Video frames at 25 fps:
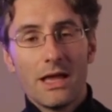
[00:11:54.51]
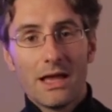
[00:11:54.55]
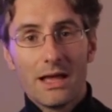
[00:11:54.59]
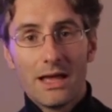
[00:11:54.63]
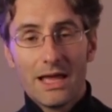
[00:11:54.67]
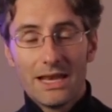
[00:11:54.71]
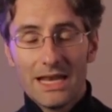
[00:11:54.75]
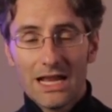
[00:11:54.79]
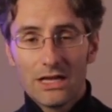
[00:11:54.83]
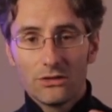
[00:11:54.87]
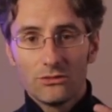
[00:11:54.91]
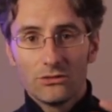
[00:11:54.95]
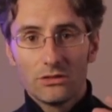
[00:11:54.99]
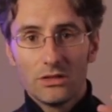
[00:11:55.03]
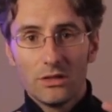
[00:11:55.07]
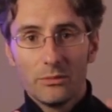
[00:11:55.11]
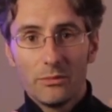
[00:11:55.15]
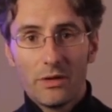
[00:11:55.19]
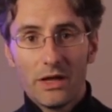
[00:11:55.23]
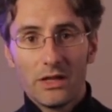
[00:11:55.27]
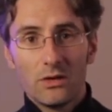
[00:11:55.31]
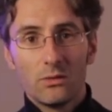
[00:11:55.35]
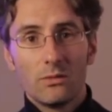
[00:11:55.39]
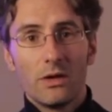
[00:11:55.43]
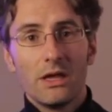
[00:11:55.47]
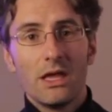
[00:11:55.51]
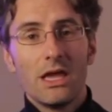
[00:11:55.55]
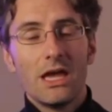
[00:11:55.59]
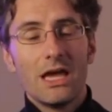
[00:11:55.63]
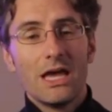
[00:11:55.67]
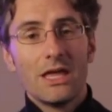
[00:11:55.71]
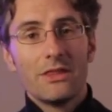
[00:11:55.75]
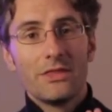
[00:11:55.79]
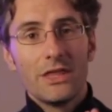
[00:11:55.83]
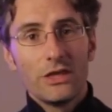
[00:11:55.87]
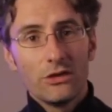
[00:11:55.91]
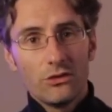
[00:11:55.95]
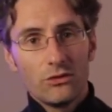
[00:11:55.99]
And actually, by the way,
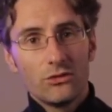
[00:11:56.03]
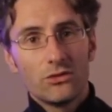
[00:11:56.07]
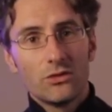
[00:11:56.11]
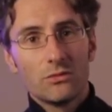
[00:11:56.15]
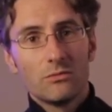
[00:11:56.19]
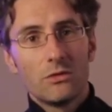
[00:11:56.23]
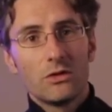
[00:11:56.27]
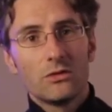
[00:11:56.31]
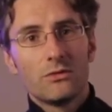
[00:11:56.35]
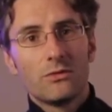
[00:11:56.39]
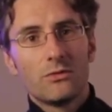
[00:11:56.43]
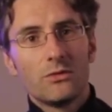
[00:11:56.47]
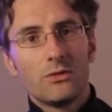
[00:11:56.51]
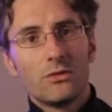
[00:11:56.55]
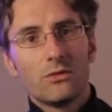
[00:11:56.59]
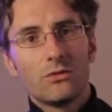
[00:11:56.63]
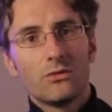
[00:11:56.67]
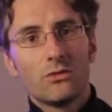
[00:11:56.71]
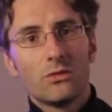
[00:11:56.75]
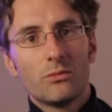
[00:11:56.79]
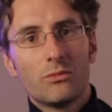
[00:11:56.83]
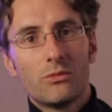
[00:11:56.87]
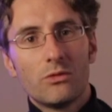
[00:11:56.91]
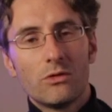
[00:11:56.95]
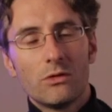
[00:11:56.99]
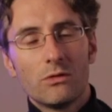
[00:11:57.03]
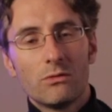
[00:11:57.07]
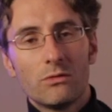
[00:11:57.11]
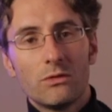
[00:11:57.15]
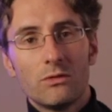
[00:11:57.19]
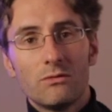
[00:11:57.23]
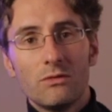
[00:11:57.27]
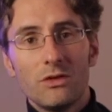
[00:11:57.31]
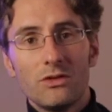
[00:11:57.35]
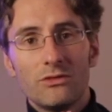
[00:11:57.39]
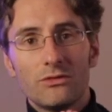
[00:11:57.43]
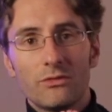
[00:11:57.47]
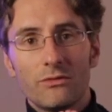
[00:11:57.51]
thank you so much for your support. We
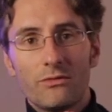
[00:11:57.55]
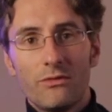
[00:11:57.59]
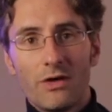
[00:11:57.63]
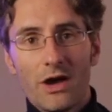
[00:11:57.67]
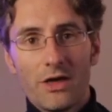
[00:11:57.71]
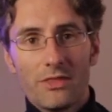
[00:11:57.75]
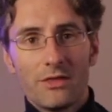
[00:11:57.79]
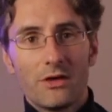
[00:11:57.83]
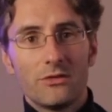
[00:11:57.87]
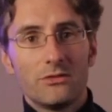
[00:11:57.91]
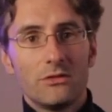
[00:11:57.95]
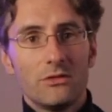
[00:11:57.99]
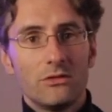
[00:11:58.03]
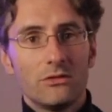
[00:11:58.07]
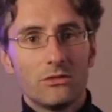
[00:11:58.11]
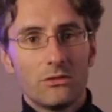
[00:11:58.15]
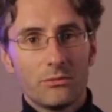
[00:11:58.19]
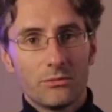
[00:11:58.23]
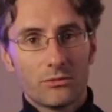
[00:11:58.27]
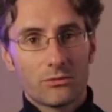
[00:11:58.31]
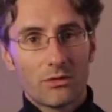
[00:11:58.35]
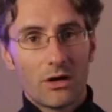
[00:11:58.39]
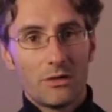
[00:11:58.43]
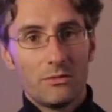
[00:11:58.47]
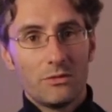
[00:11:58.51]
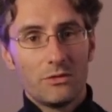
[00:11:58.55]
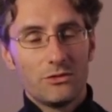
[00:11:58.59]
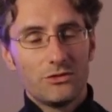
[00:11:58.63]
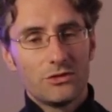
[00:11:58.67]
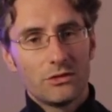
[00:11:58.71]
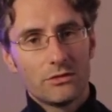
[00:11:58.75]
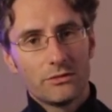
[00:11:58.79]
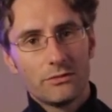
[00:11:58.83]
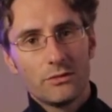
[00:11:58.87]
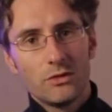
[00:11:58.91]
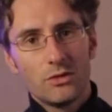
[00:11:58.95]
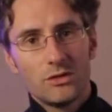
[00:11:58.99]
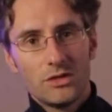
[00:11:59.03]
reached 5,000 subscribers
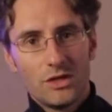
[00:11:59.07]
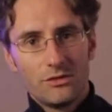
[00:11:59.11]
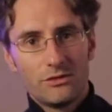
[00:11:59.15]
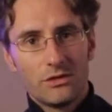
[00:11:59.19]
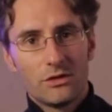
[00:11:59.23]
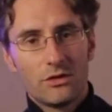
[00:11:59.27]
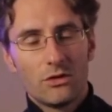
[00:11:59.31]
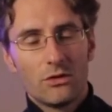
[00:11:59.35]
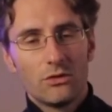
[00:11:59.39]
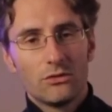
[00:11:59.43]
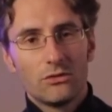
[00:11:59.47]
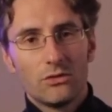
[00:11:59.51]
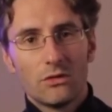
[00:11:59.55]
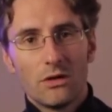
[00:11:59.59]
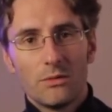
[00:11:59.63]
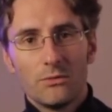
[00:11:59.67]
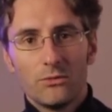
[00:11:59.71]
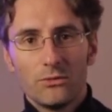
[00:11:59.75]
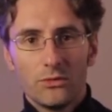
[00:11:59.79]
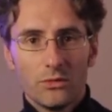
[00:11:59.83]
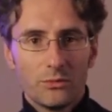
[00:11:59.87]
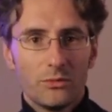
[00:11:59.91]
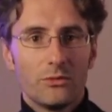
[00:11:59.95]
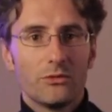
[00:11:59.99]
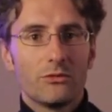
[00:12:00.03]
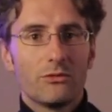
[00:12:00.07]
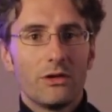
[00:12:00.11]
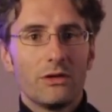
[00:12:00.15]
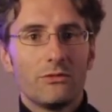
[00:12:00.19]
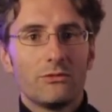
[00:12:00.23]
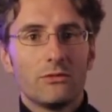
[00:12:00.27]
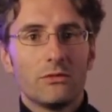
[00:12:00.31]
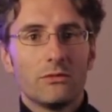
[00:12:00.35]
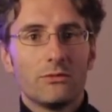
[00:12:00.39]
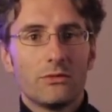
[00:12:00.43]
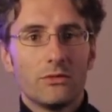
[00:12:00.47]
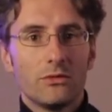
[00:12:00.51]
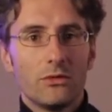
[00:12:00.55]
just a few days ago. So I'm super
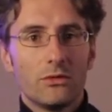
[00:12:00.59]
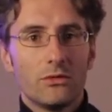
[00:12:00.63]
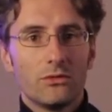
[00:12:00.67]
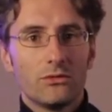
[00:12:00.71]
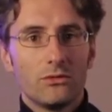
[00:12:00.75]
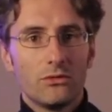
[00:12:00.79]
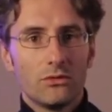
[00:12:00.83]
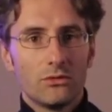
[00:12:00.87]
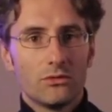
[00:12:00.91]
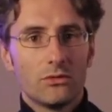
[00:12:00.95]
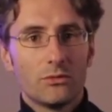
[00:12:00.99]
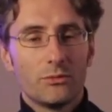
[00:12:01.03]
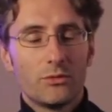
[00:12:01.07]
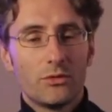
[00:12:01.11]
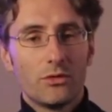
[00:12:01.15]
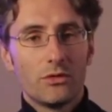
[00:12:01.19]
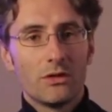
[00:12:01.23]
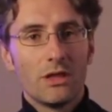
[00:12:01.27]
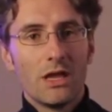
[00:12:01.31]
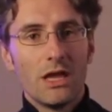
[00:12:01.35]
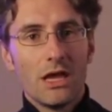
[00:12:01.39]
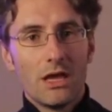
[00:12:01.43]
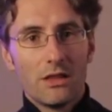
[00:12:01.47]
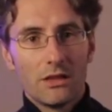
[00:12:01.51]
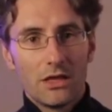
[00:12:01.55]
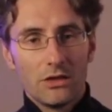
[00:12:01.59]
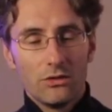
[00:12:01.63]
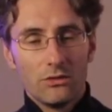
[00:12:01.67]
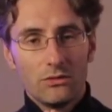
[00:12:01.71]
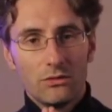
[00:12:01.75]
grateful for your, your support that you